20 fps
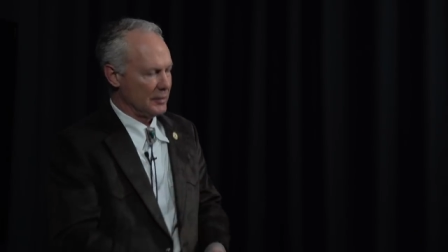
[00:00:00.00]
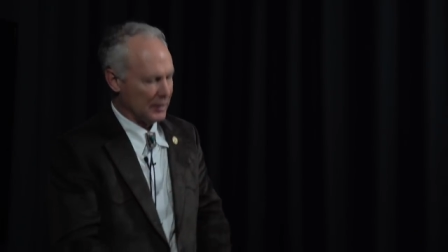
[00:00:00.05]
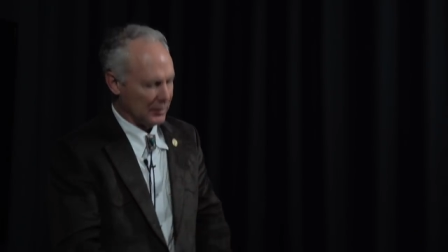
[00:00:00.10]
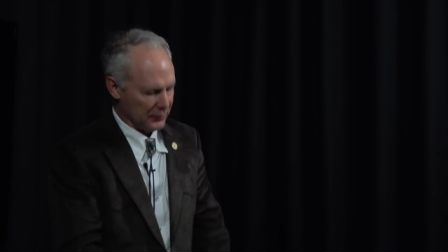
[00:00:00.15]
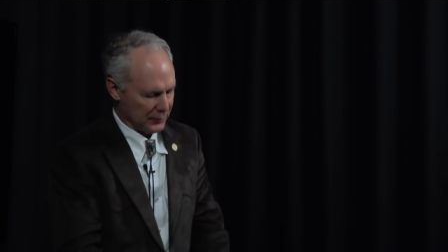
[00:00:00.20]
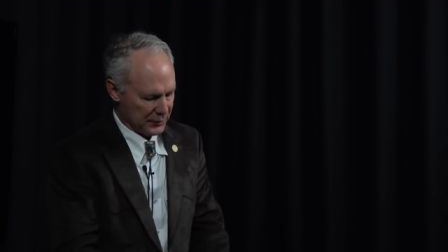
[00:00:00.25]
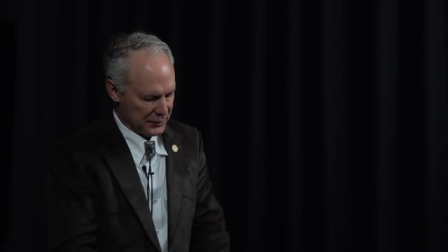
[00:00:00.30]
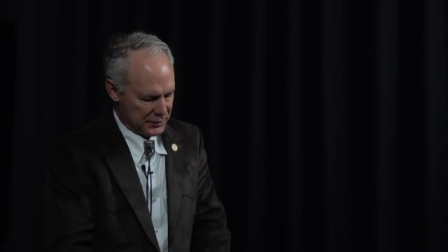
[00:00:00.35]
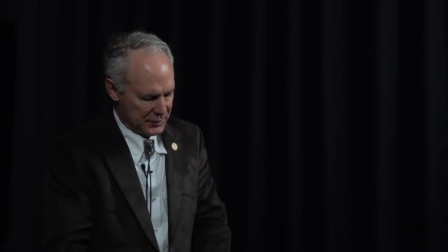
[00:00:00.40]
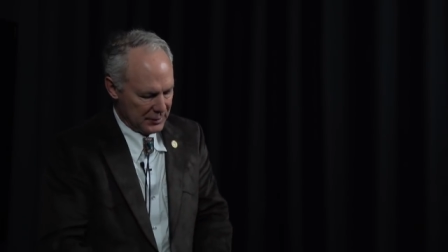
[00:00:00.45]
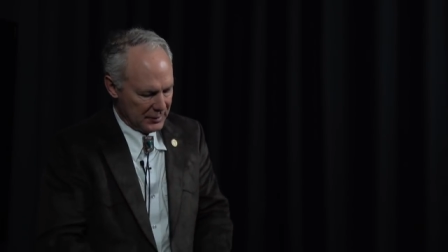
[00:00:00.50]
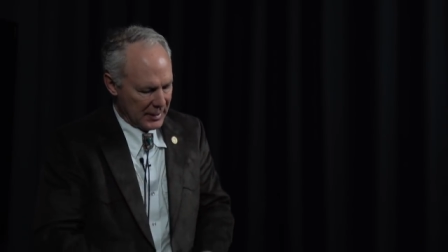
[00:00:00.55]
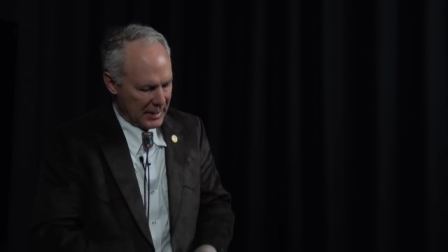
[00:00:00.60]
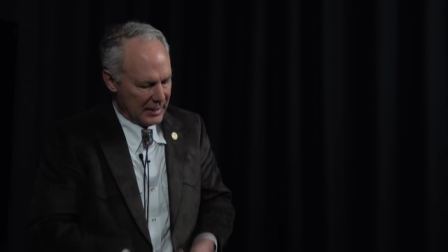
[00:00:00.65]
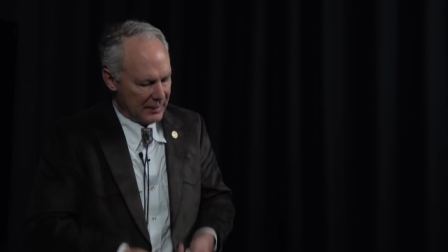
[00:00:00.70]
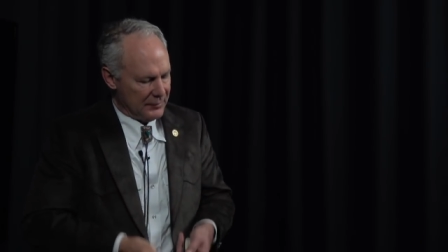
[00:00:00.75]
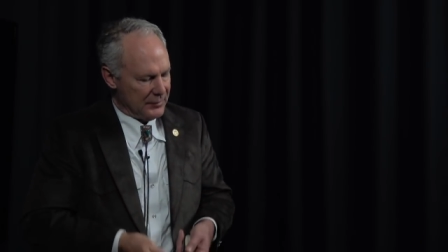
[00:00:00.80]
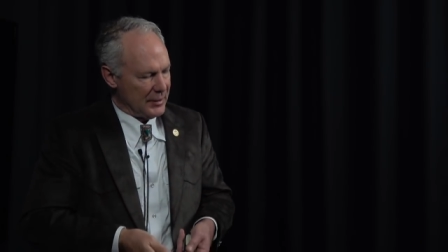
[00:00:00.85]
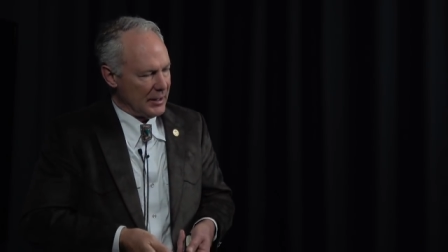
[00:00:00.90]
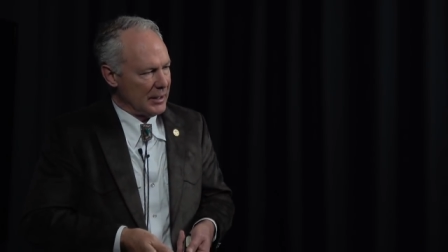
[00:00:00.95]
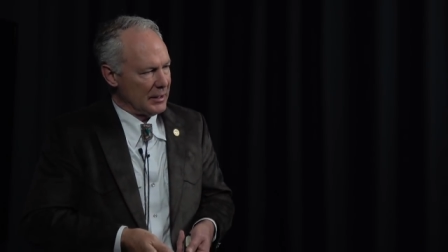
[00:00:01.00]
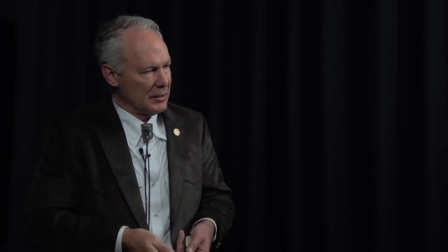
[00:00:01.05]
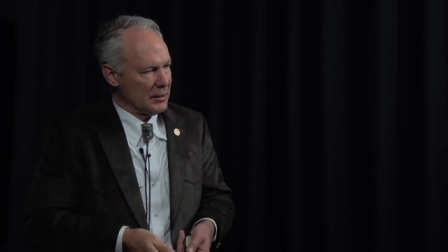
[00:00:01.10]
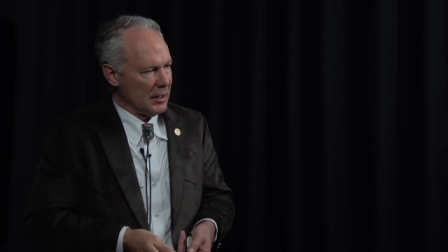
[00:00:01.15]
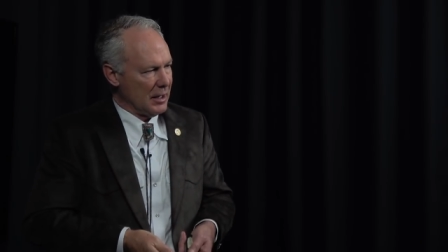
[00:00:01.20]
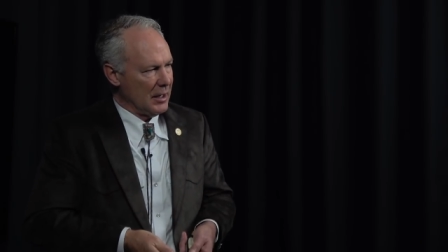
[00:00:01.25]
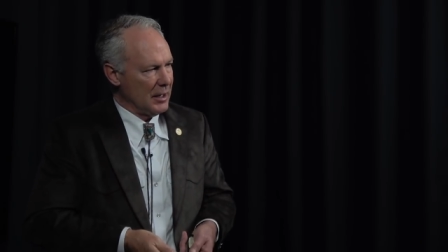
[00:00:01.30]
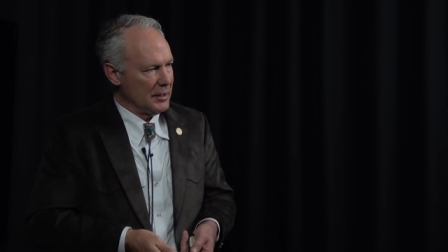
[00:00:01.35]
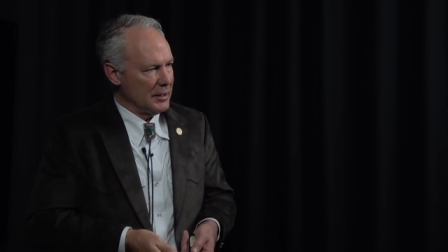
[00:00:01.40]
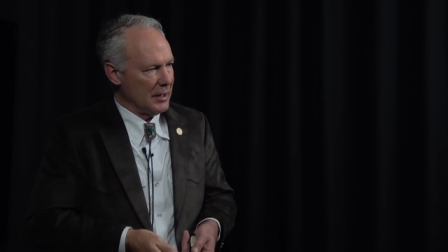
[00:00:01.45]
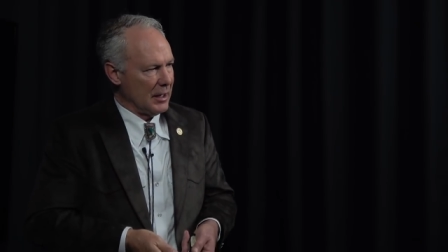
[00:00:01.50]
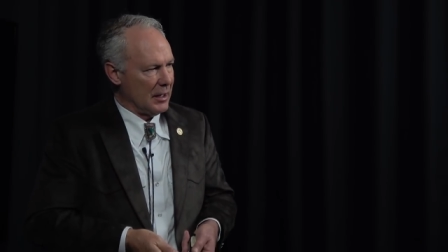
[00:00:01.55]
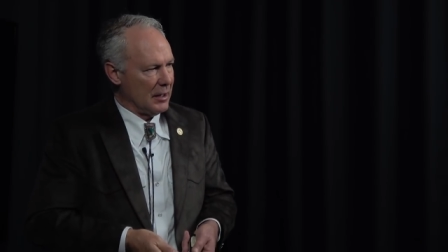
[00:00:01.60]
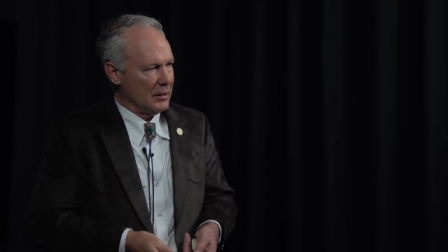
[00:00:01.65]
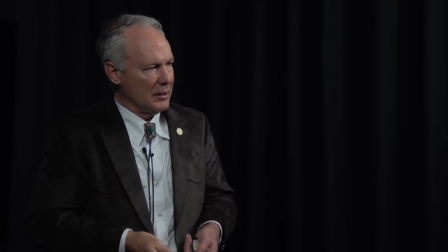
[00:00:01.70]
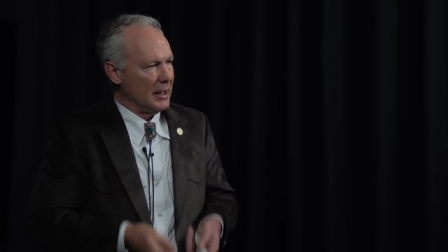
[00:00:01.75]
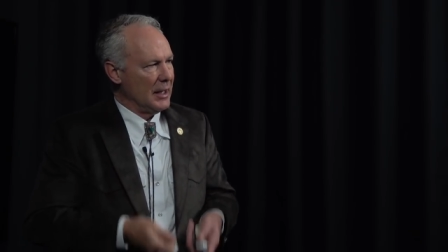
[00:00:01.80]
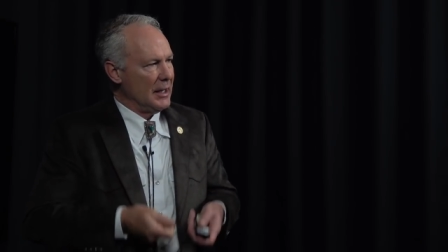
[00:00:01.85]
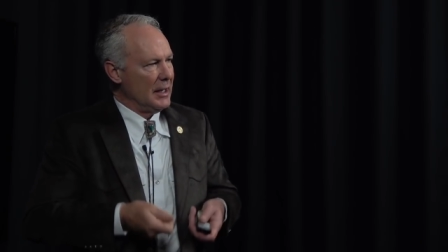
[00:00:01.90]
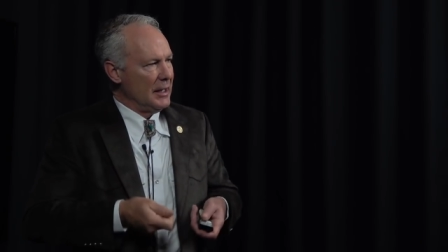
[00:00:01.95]
In other words, you have that
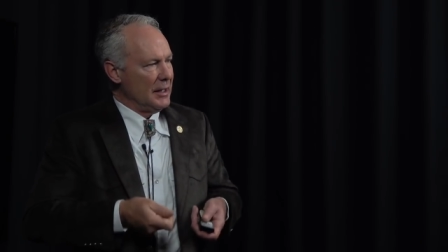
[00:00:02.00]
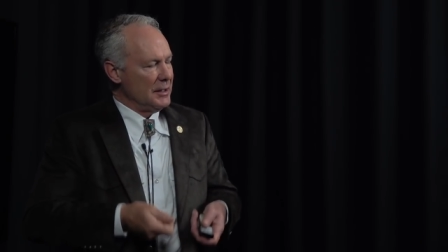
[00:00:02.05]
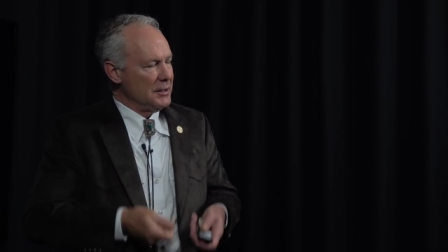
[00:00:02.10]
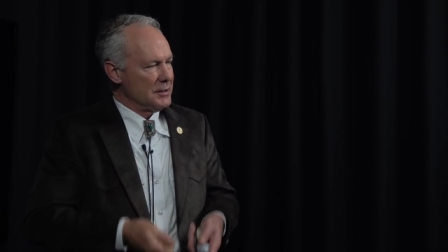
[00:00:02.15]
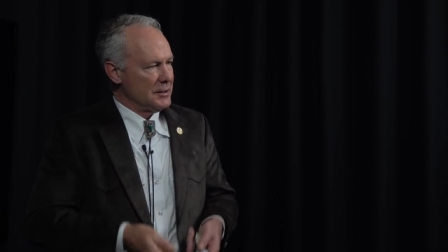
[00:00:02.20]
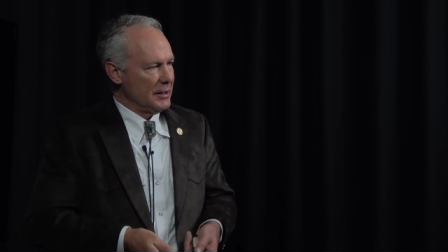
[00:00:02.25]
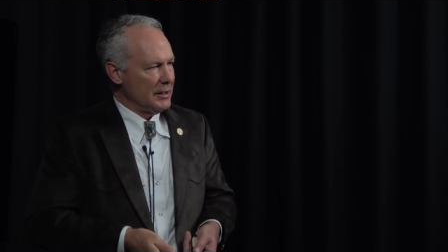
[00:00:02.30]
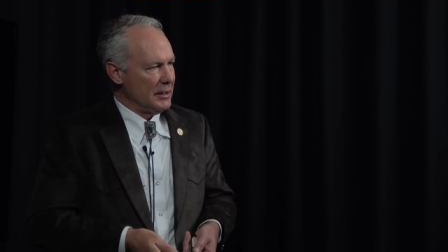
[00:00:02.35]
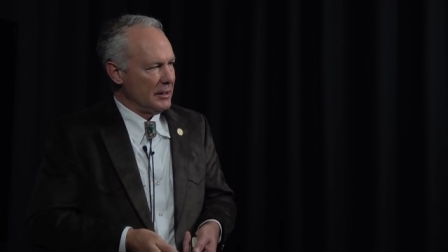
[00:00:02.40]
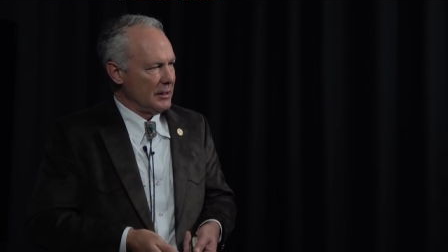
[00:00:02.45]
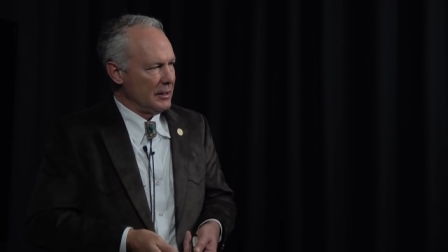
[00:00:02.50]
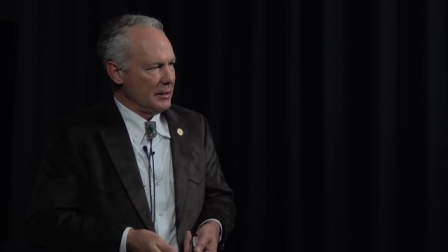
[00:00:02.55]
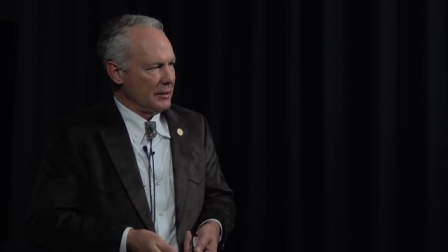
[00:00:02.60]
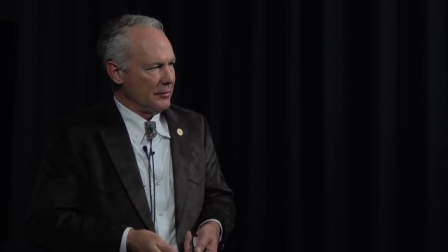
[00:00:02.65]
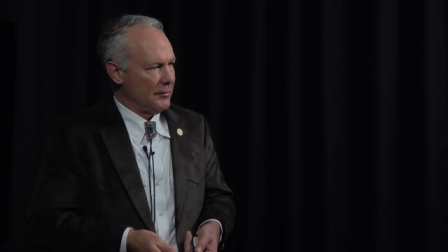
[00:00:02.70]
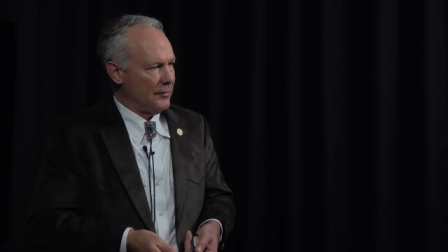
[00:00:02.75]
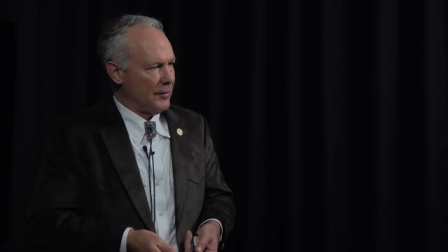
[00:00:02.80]
condyle seated in the